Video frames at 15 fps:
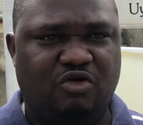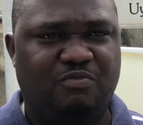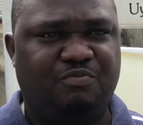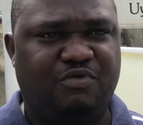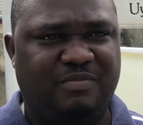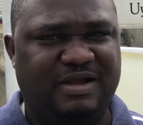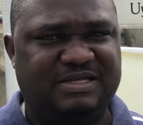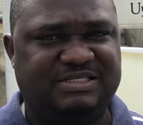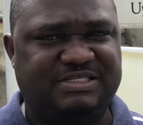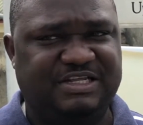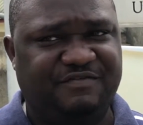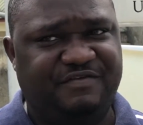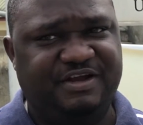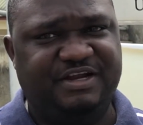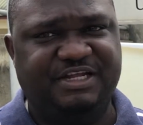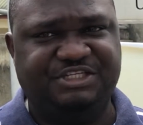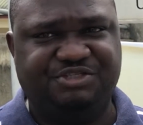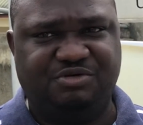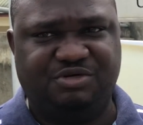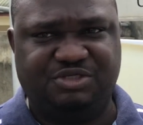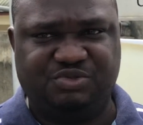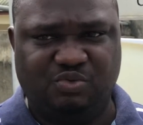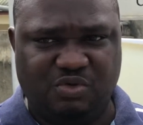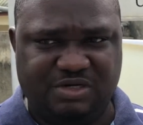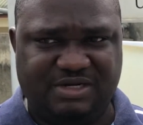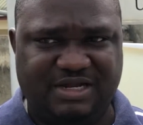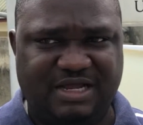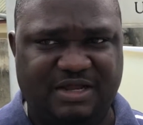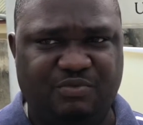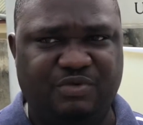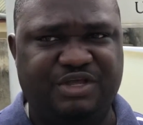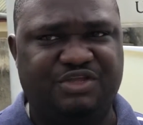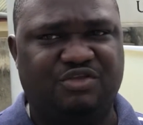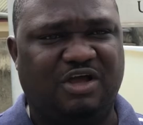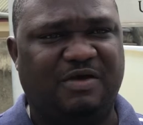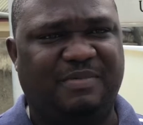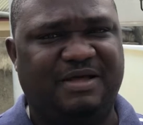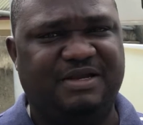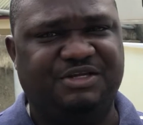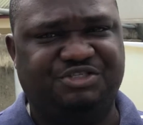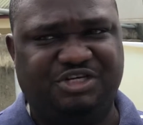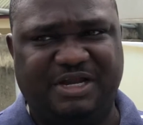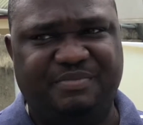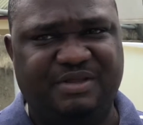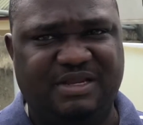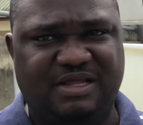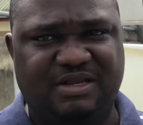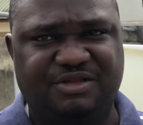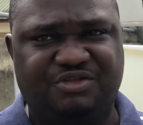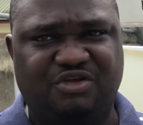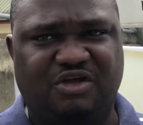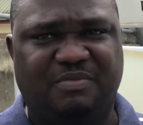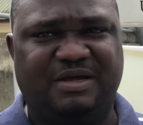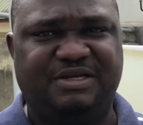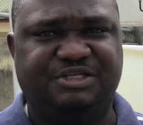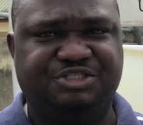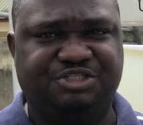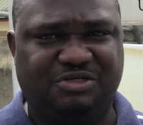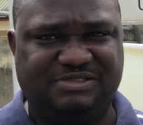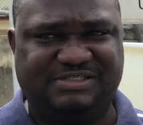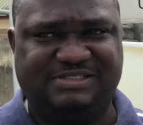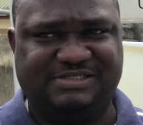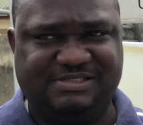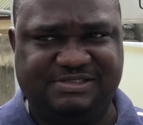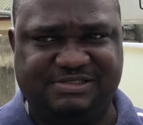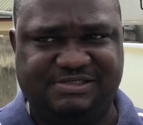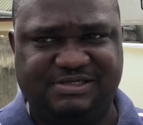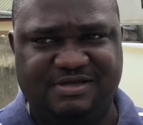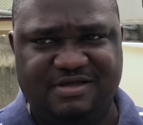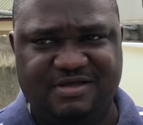compromise is a very dangerous word. And when you talk about the tribunal, you talk about the justices